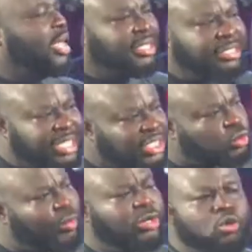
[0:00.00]
And
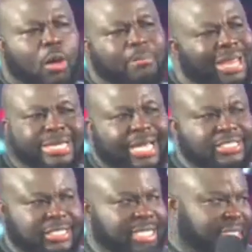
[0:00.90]
this one, no man
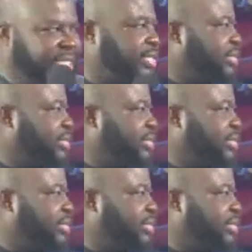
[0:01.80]
can change it.